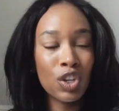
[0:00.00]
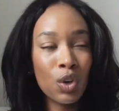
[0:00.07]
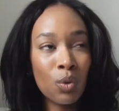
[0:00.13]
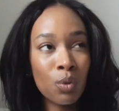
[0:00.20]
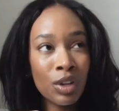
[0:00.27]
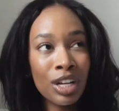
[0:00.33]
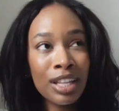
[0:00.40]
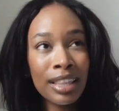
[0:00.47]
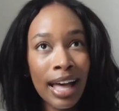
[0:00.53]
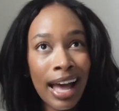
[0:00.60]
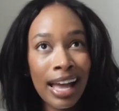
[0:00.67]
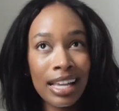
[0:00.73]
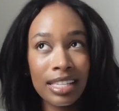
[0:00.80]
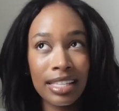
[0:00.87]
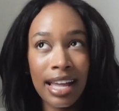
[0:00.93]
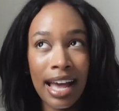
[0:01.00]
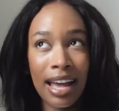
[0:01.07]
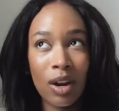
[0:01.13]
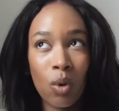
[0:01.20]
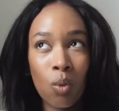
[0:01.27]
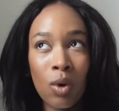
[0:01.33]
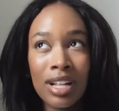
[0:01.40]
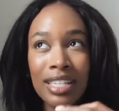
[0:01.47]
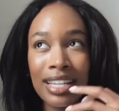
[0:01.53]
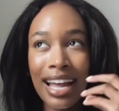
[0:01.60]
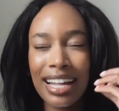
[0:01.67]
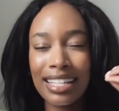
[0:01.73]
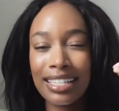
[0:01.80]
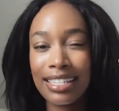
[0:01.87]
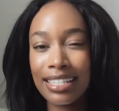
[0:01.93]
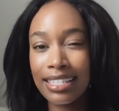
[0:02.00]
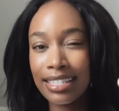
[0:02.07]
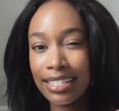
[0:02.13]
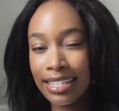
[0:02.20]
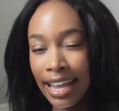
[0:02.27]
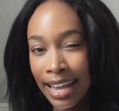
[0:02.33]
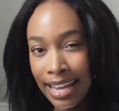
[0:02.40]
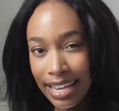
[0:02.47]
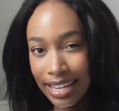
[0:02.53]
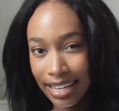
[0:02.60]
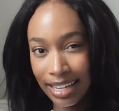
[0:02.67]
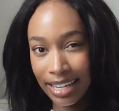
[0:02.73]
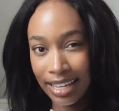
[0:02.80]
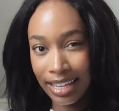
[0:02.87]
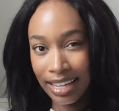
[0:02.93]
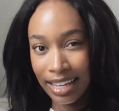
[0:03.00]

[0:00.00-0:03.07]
you realize that what's at stake